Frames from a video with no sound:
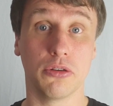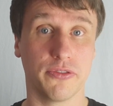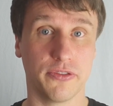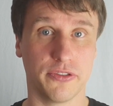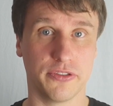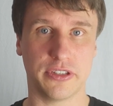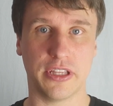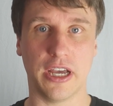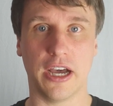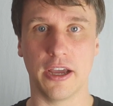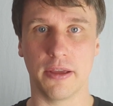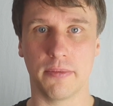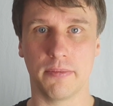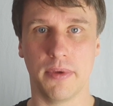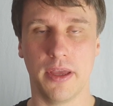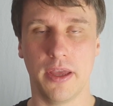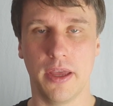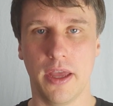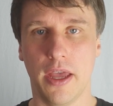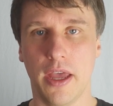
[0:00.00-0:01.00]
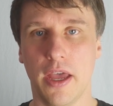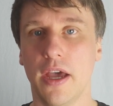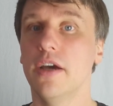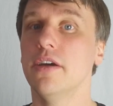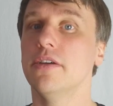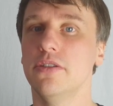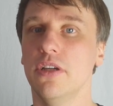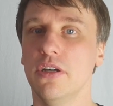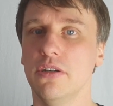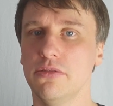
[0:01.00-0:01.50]
over time.
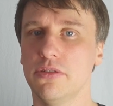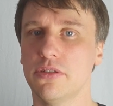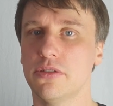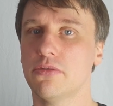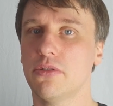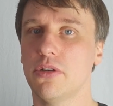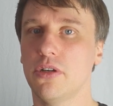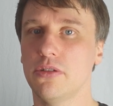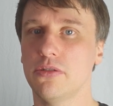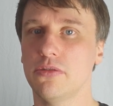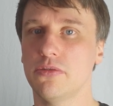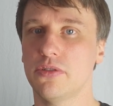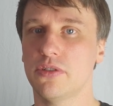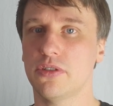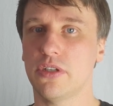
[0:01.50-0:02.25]
Those roles